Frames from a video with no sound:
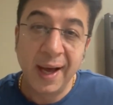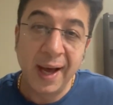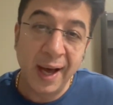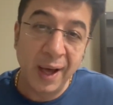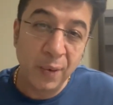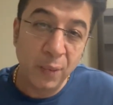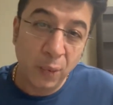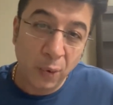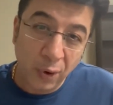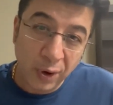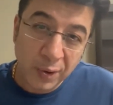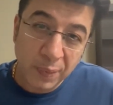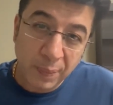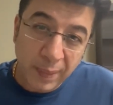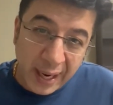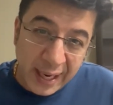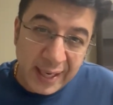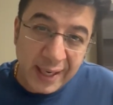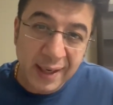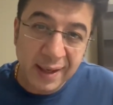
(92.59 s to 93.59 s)
and want
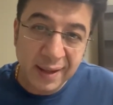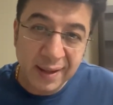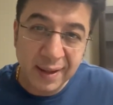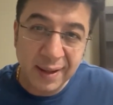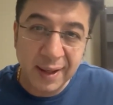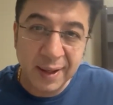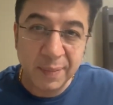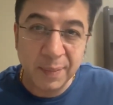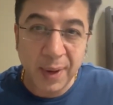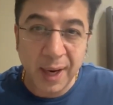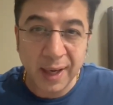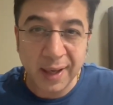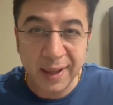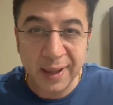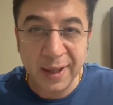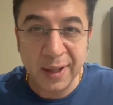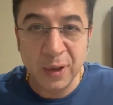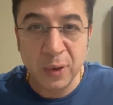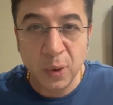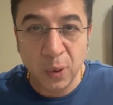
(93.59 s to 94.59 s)
my internet
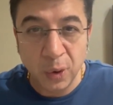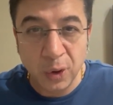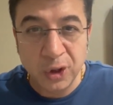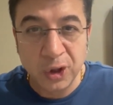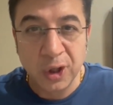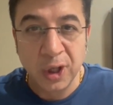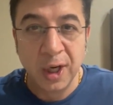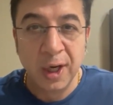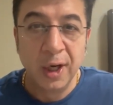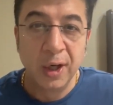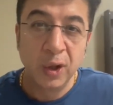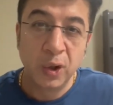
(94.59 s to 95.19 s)
marketing coach